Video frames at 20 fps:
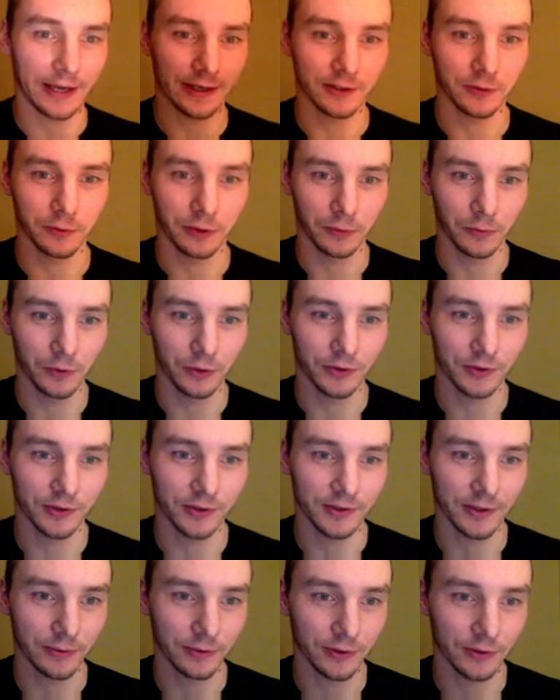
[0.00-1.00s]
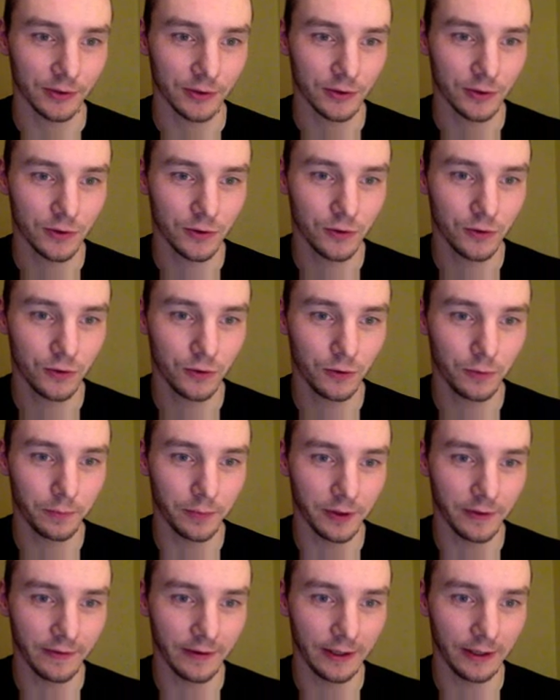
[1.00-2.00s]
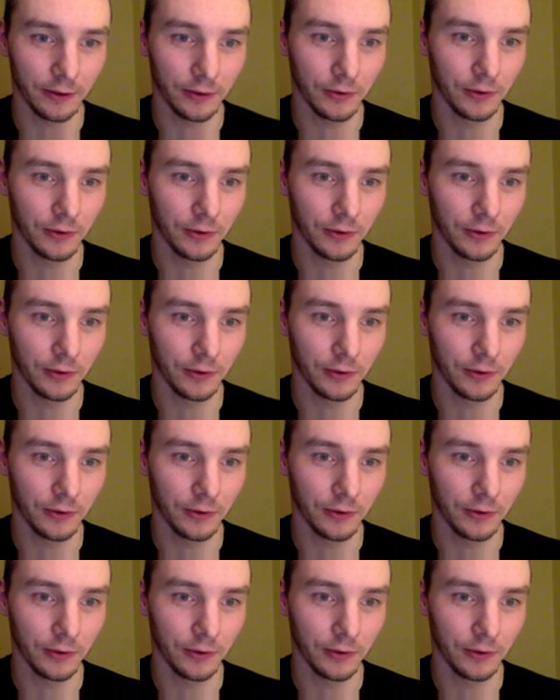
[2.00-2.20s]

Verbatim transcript: to where it was because that was a stupid value.